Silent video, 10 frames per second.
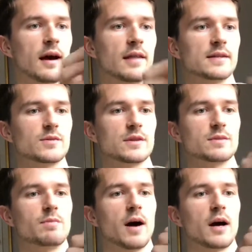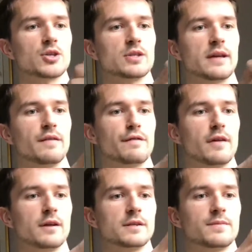This one's partially
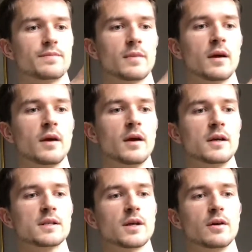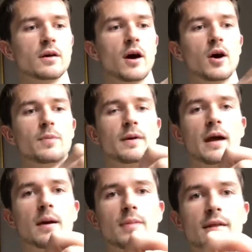unfurled. So opening
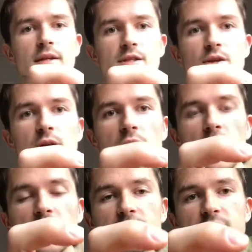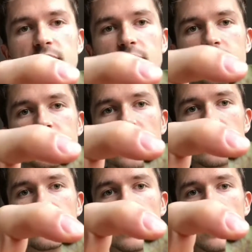it up like this, you can kind of see
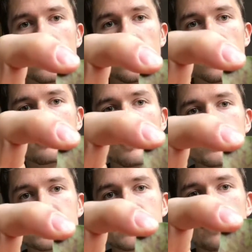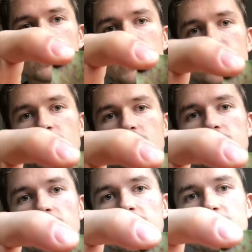inside there that the stem attaches to
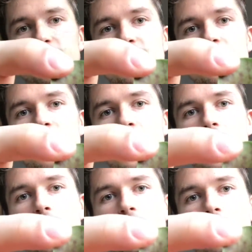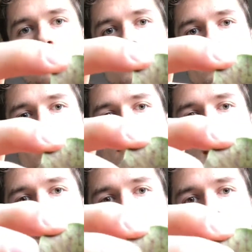the leaf
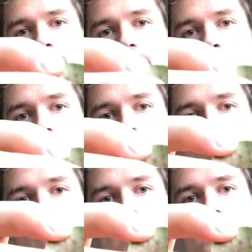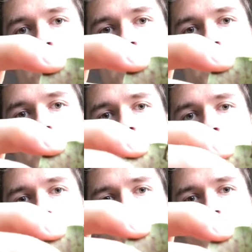like that. And then all around it,
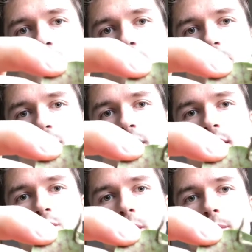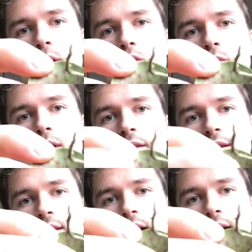not so much in this one, but normally
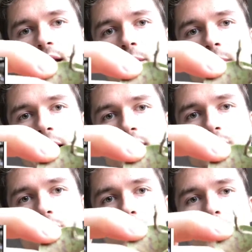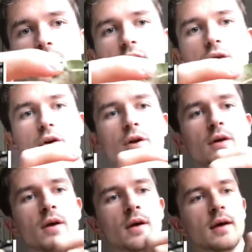there's like a little mass of roots that grow.
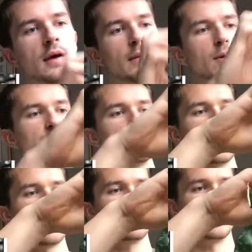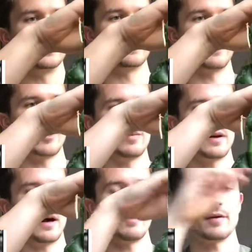In most of the other ones, if I
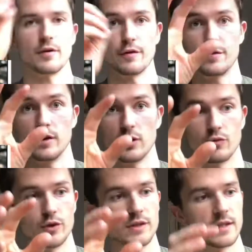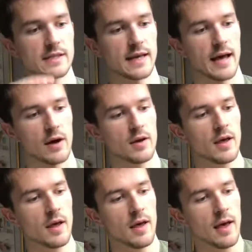open it up, there are a few little roots that stick out.
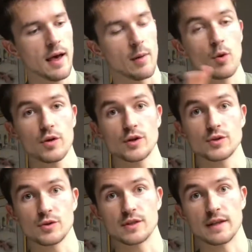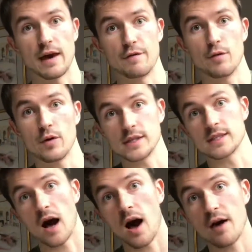And what those roots are there for is
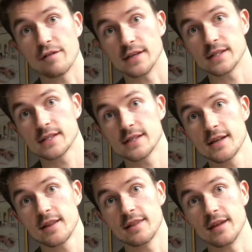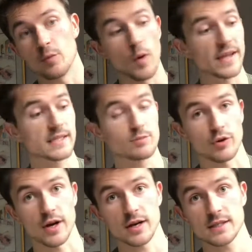to harvest the waste
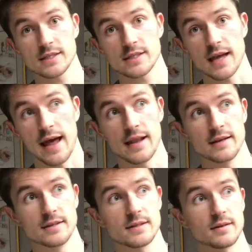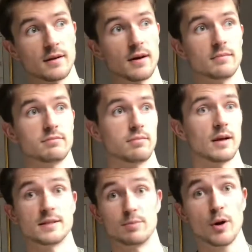products, and
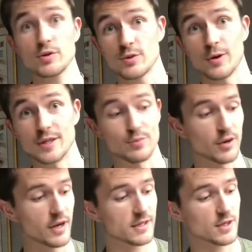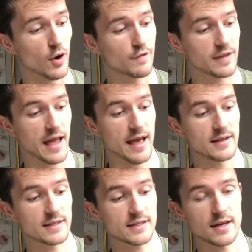I suppose the waste products of the
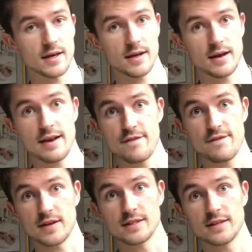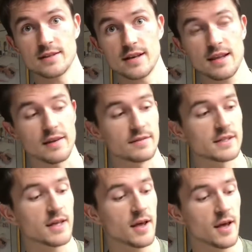ants that live underneath the
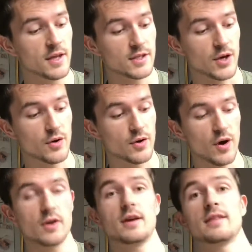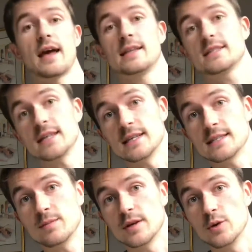leaves. So not only are the ants getting
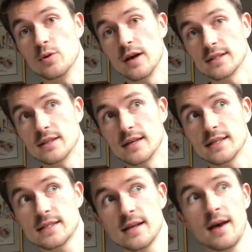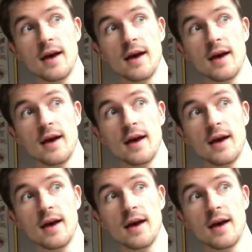something cool out of this,